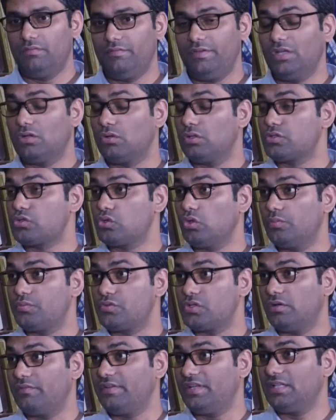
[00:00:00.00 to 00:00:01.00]
We are also
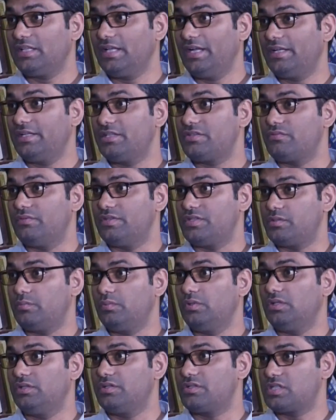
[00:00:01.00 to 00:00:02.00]
observing that it's
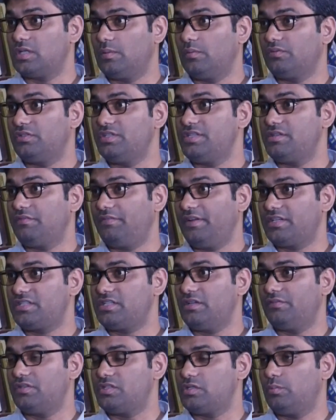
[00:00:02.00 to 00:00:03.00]
visible. Some of these effects
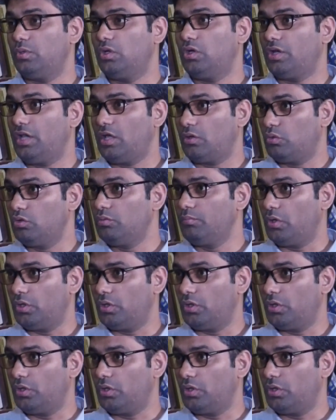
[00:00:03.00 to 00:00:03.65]
are visible on our own